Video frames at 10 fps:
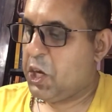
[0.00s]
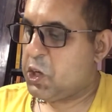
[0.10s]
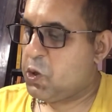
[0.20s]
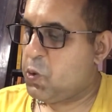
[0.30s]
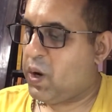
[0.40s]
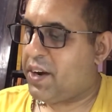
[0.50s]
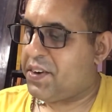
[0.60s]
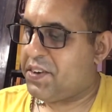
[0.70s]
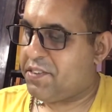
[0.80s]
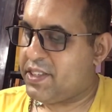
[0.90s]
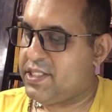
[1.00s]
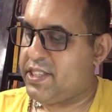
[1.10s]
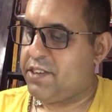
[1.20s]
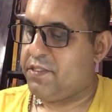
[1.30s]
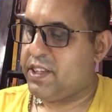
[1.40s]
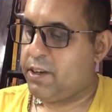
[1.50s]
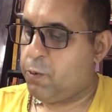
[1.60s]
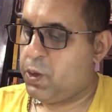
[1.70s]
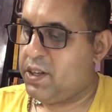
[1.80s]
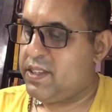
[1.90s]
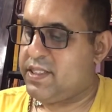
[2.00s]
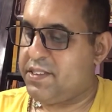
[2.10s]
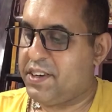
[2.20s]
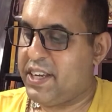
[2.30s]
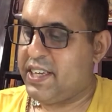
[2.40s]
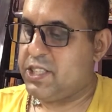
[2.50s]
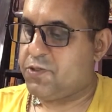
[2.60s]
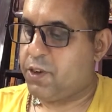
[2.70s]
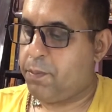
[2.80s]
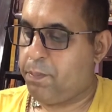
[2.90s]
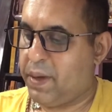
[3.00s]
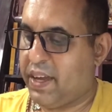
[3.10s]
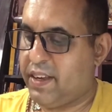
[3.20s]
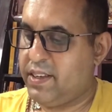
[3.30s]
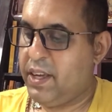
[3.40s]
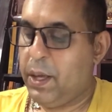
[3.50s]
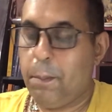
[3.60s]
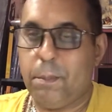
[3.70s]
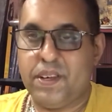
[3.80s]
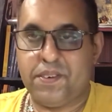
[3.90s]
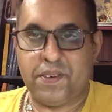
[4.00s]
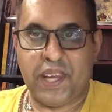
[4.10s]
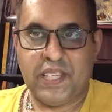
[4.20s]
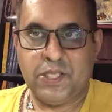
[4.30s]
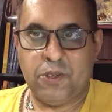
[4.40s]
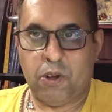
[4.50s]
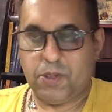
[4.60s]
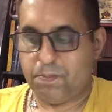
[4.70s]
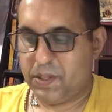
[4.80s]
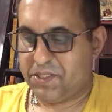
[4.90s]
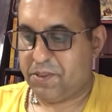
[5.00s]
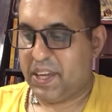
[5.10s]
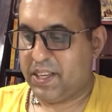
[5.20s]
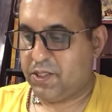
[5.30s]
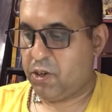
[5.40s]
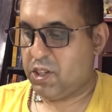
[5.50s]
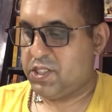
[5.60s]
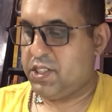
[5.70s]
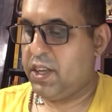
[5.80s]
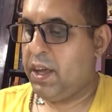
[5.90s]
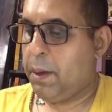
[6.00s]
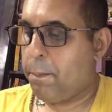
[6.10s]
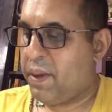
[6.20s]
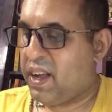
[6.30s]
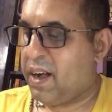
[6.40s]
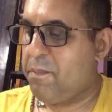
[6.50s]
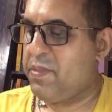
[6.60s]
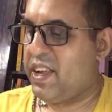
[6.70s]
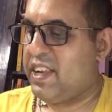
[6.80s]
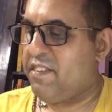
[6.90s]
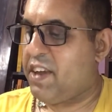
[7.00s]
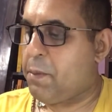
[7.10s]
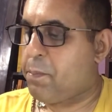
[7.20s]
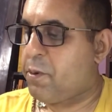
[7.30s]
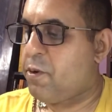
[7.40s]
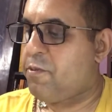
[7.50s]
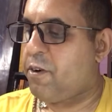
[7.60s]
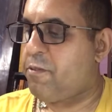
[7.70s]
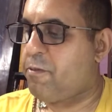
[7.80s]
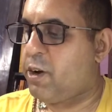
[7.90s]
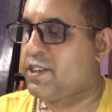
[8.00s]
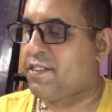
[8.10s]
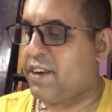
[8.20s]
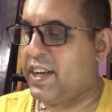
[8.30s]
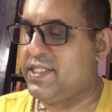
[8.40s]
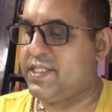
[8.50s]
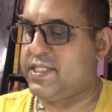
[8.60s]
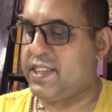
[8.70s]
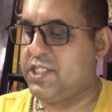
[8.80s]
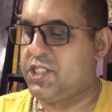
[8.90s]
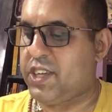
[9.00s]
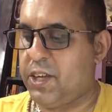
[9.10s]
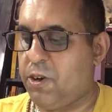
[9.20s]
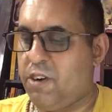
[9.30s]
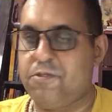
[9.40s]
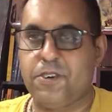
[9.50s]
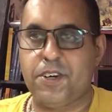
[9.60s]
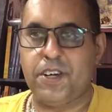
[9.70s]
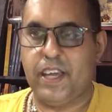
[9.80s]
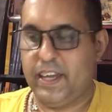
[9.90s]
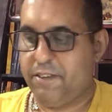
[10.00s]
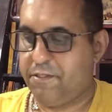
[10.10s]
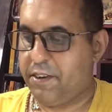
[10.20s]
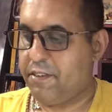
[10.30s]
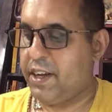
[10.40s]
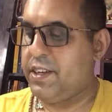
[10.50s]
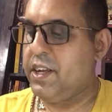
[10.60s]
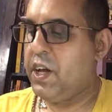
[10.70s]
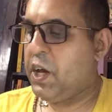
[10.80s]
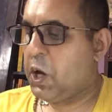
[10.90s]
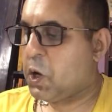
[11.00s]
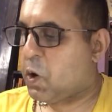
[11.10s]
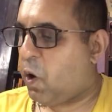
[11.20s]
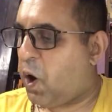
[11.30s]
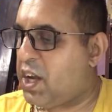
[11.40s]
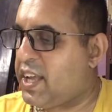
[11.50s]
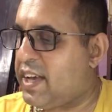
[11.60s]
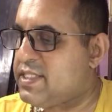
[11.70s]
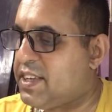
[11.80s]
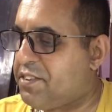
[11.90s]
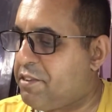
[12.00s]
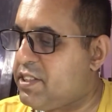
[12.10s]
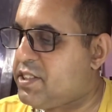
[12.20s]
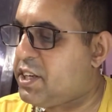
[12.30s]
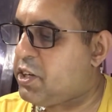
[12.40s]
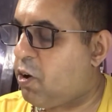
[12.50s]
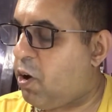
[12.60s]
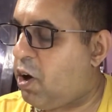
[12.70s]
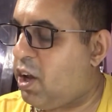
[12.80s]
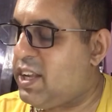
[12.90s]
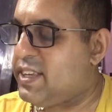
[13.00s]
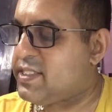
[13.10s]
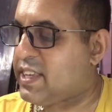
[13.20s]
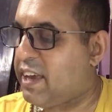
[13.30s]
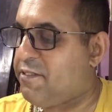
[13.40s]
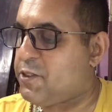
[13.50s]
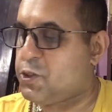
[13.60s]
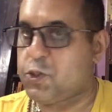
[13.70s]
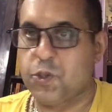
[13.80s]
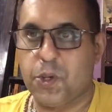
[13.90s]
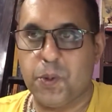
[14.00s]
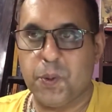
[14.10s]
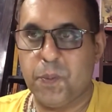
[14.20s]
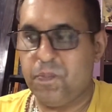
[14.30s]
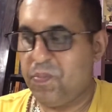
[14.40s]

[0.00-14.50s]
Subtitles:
You are entrusted with the world's release from pain. Betray it not. Become the living proof of what Christ's touch can offer everyone. God has entrusted all his gifts to you.